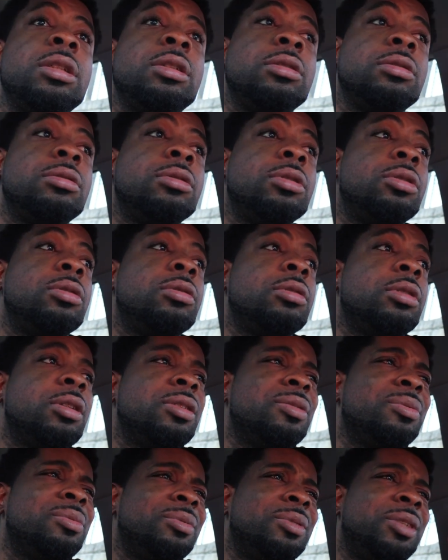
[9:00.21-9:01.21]
You know,
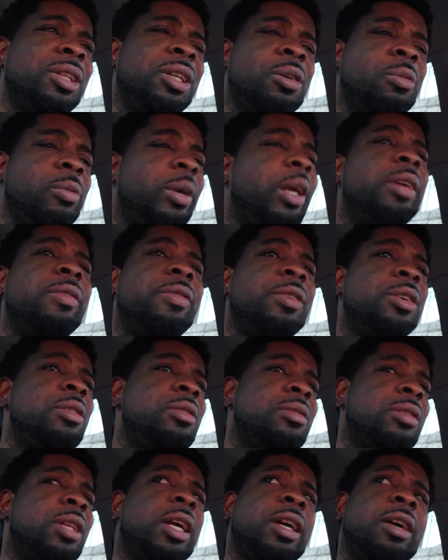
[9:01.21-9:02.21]
Nick Wavy
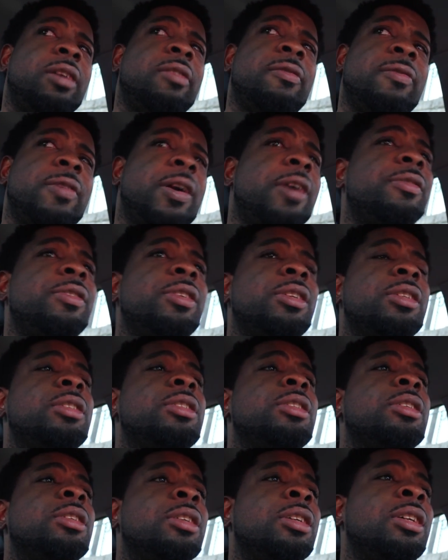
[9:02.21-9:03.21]
is like a very
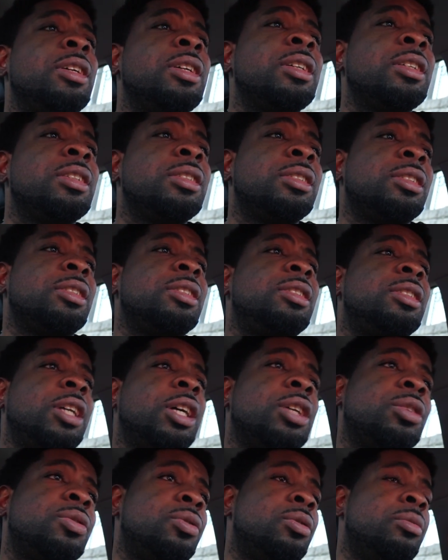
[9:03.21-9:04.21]

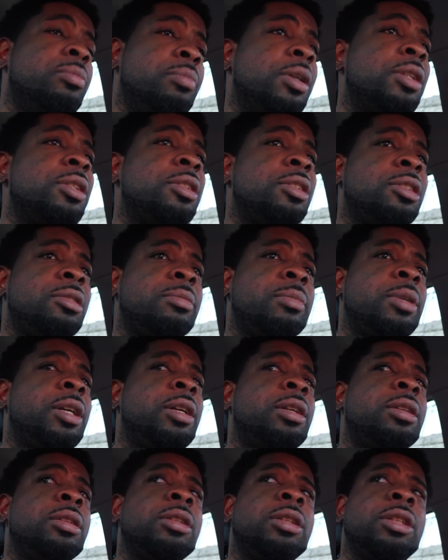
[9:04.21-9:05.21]
successful
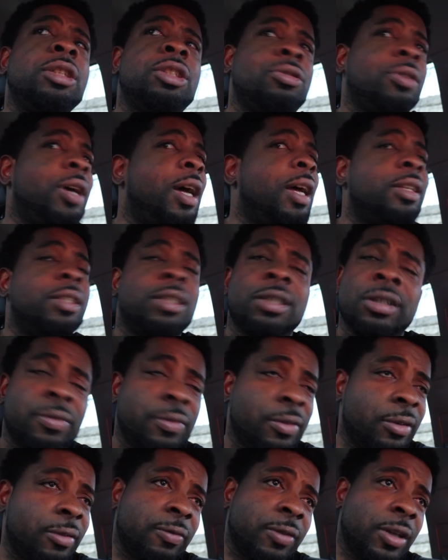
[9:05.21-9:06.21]
businessman. He tries
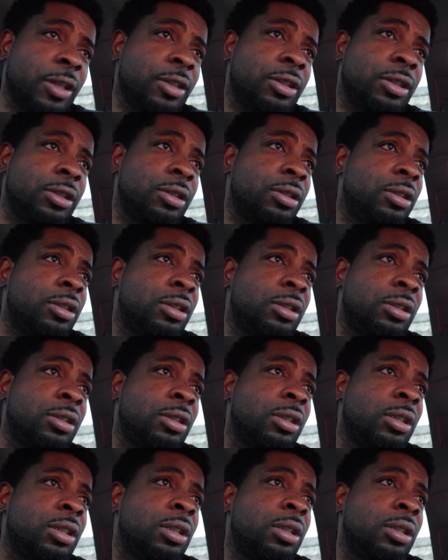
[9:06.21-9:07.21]
different ventures.
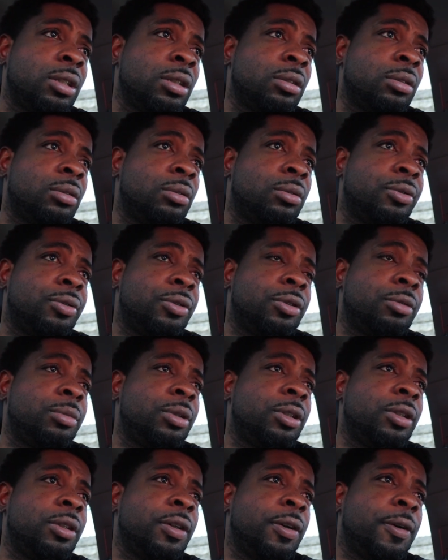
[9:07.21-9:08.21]
You feel
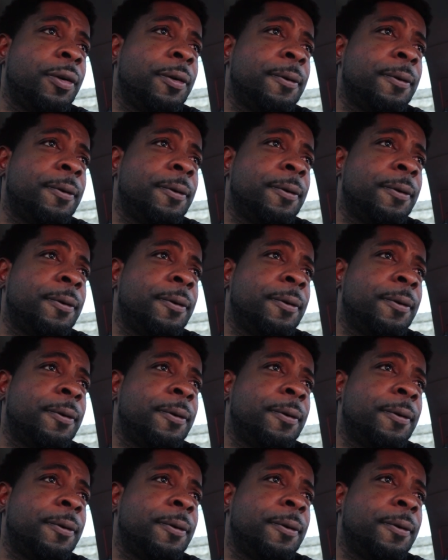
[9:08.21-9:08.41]
me?